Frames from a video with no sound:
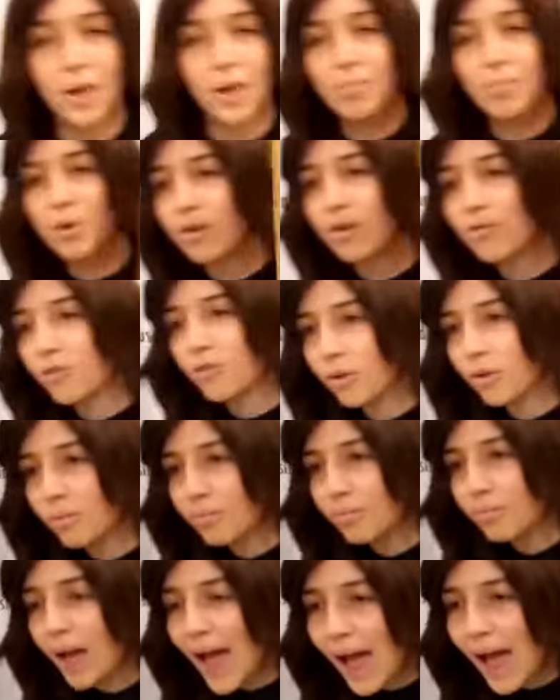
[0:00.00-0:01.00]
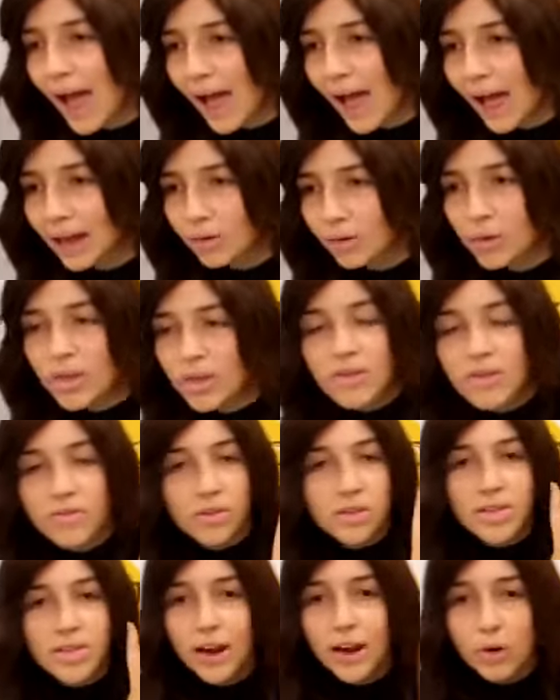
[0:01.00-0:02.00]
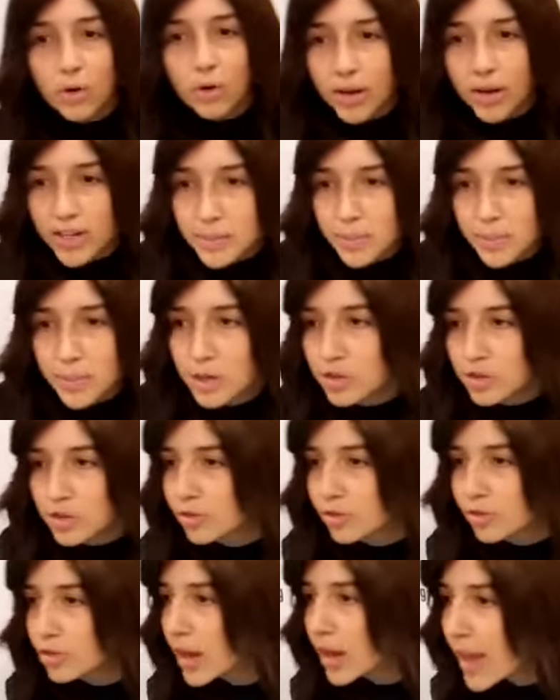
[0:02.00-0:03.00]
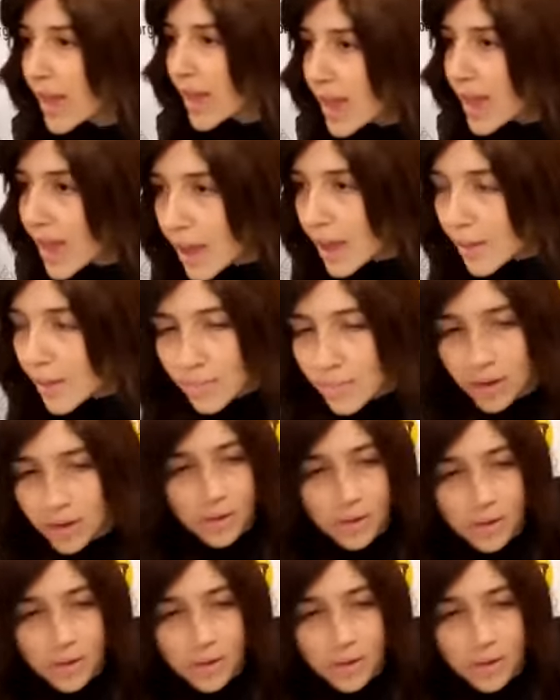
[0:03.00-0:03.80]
beautiful bag. We even decorate it special for him.